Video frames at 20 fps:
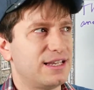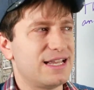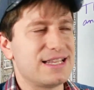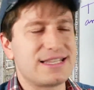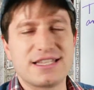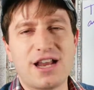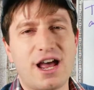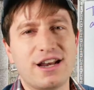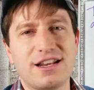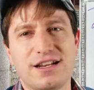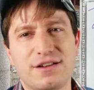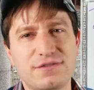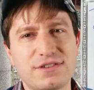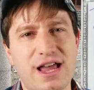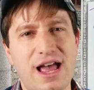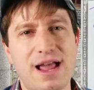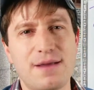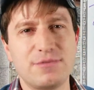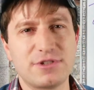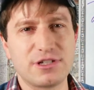it's not enough
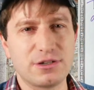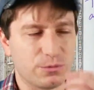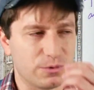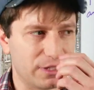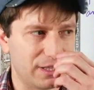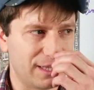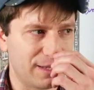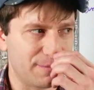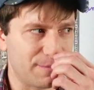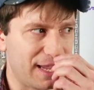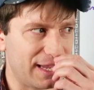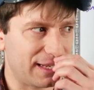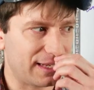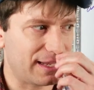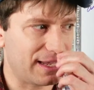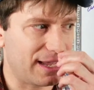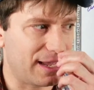time to really make